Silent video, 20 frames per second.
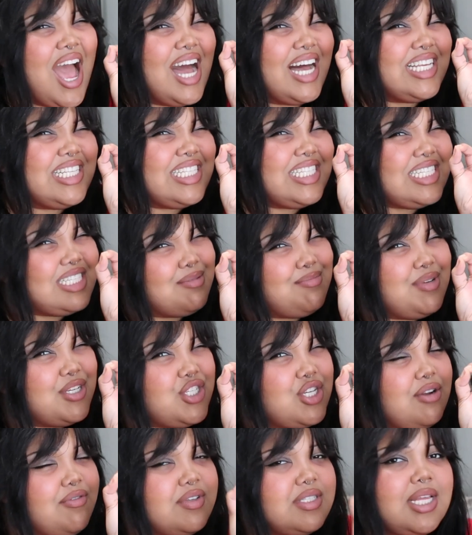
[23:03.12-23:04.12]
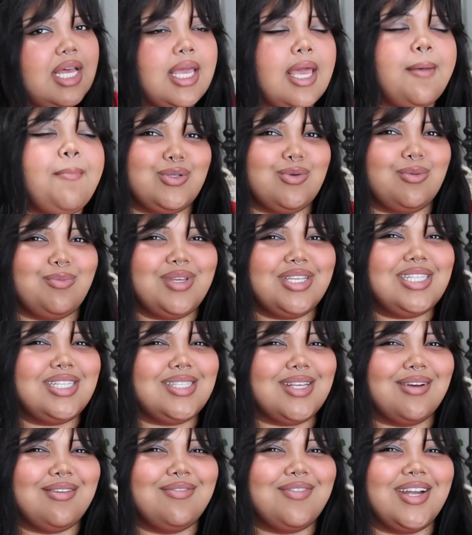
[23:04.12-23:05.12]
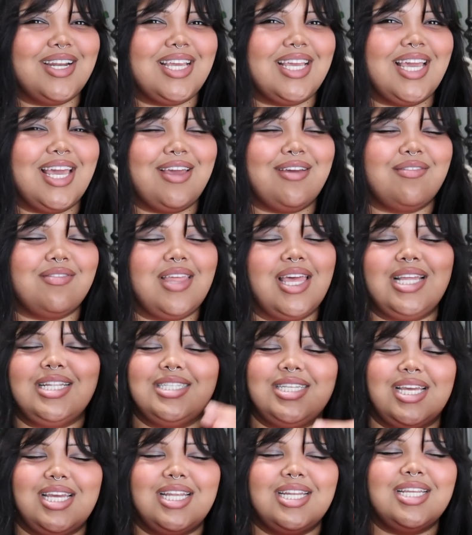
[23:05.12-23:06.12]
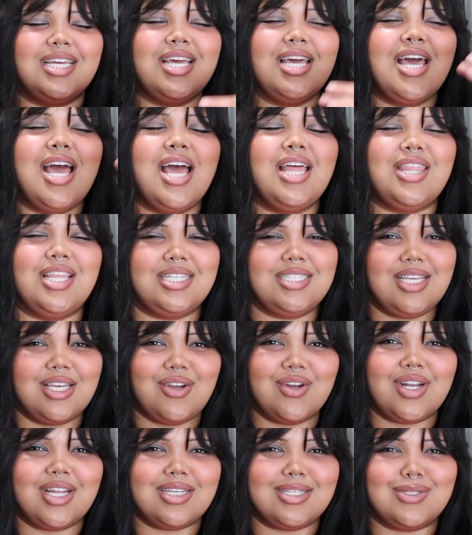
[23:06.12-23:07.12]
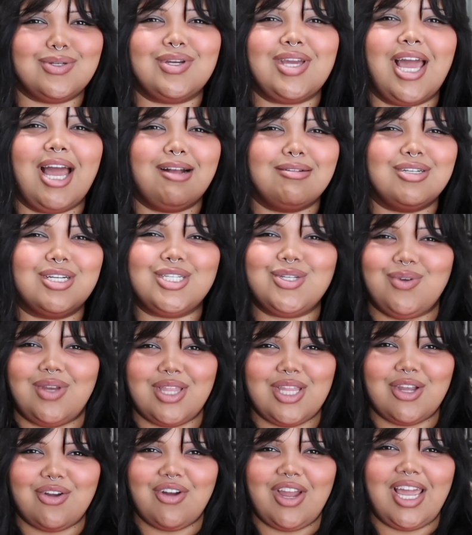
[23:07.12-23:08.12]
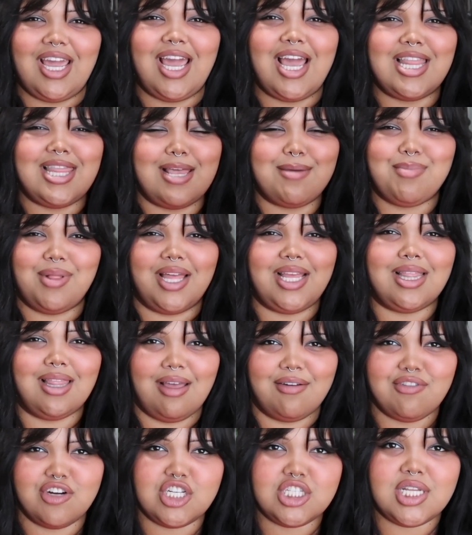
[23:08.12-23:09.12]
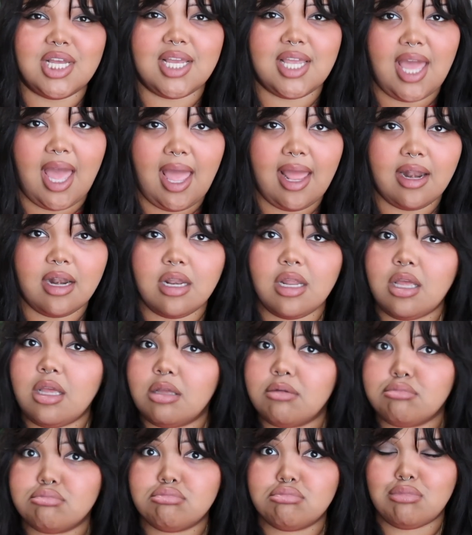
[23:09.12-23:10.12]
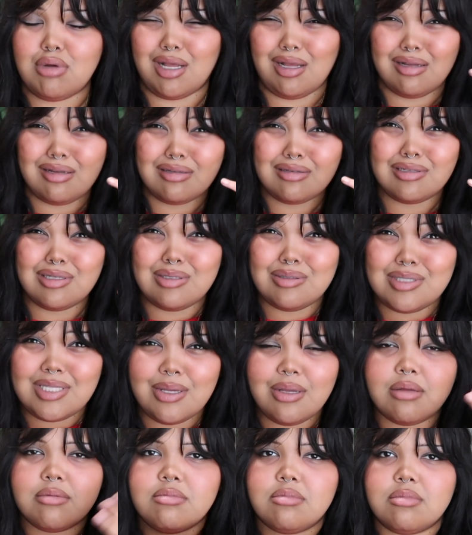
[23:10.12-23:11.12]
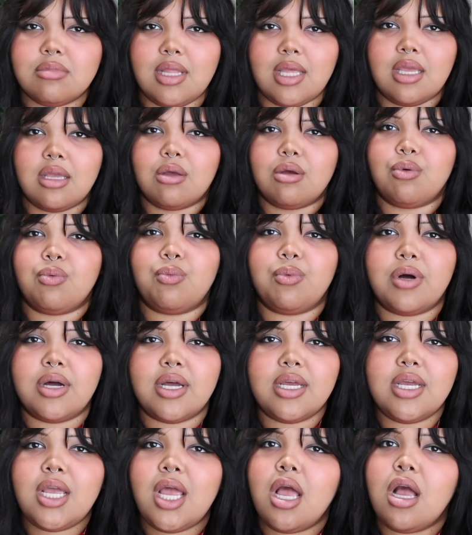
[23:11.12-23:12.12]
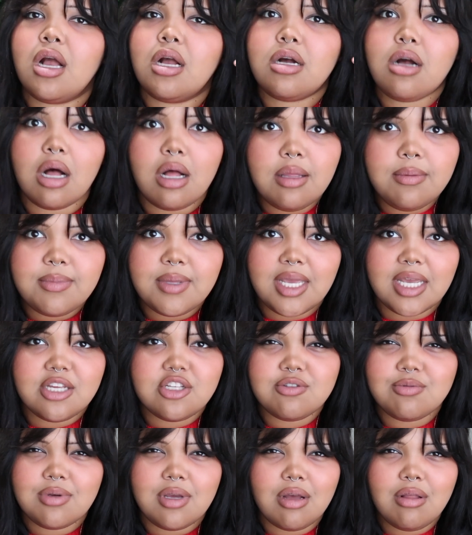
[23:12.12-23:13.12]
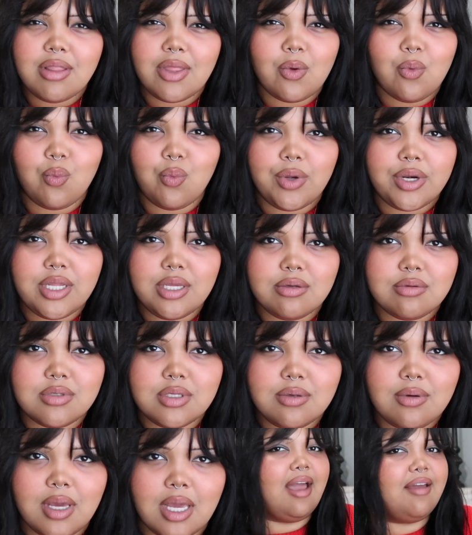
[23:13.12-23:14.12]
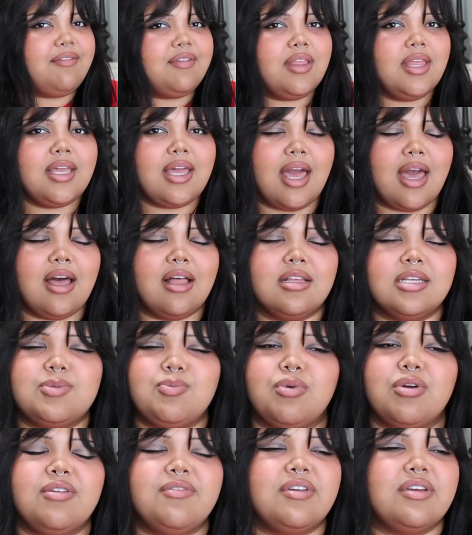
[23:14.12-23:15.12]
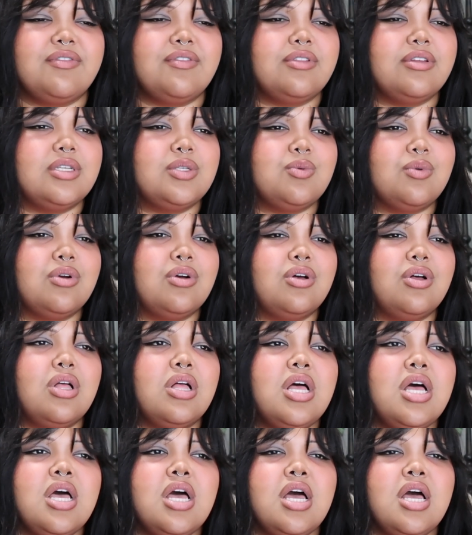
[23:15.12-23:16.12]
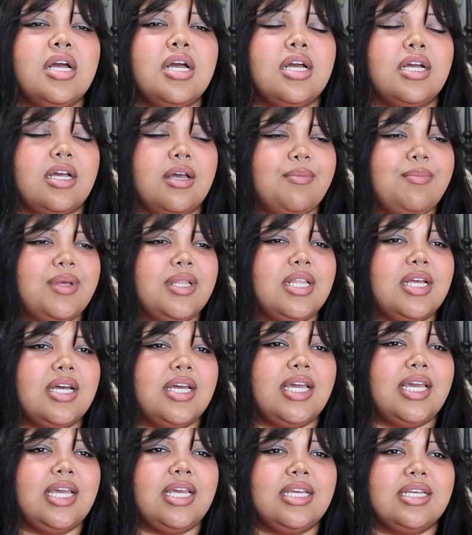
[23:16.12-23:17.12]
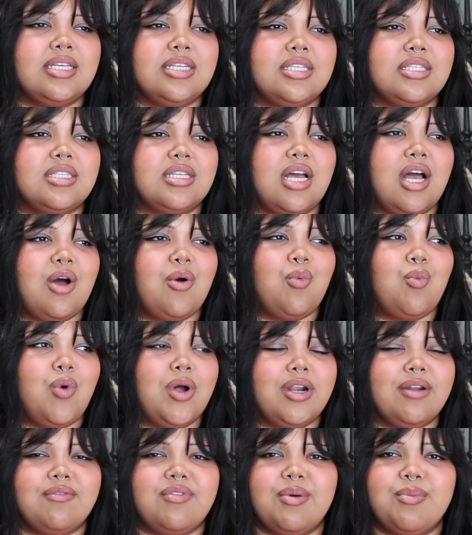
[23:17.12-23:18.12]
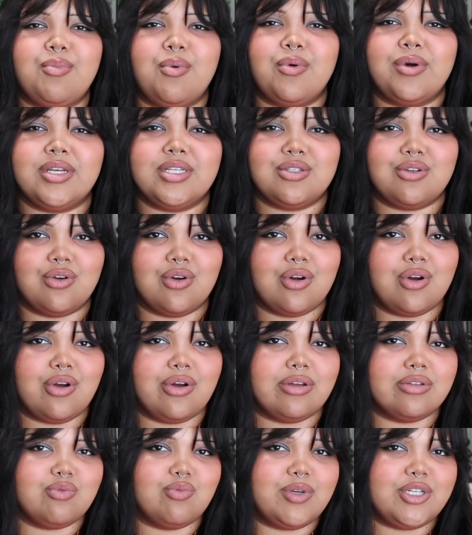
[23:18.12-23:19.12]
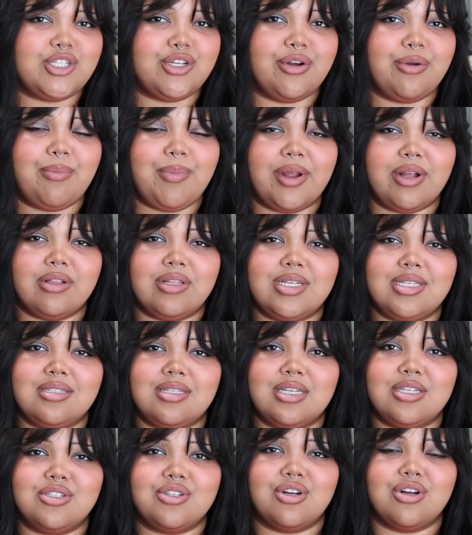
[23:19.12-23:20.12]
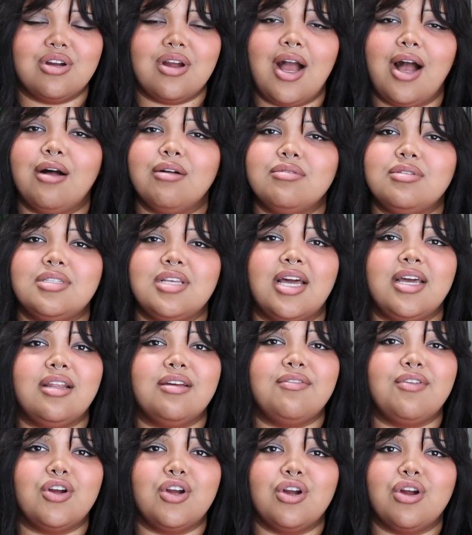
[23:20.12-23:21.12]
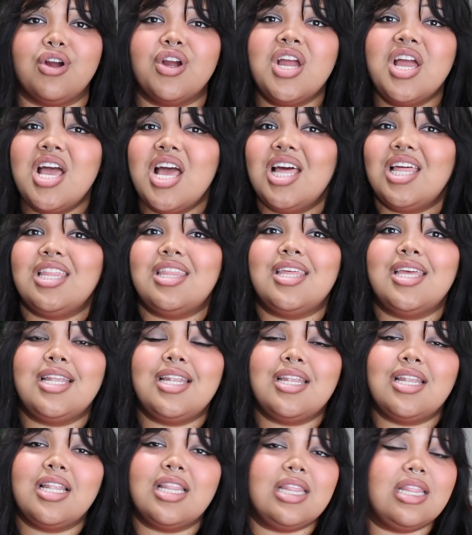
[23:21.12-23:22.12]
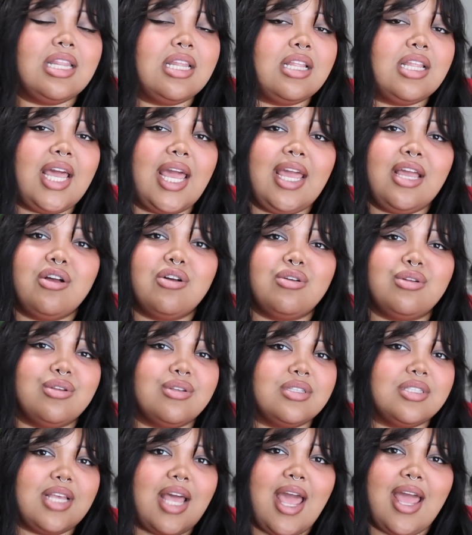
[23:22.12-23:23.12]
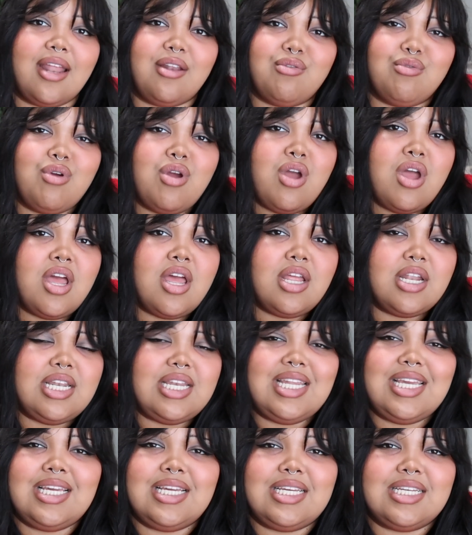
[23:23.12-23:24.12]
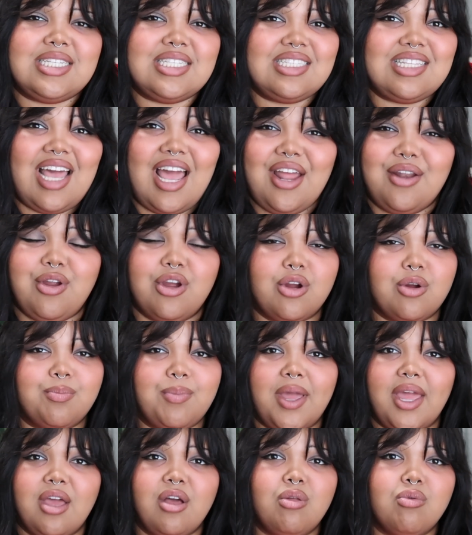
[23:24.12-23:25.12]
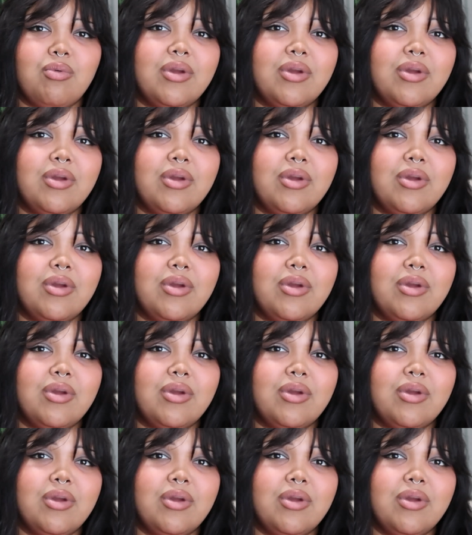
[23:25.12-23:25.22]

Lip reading: a smidgen of a second, which would be so funny if they did The Secret History after doing the great and they played lovers again. You see, like, what? Call me, HBO. Like, what are you doing? I feel like Elle is perfect for this role. Camilla is one of the boys' girls. Richard barely sees her outside of her thin ankles and knees and her pale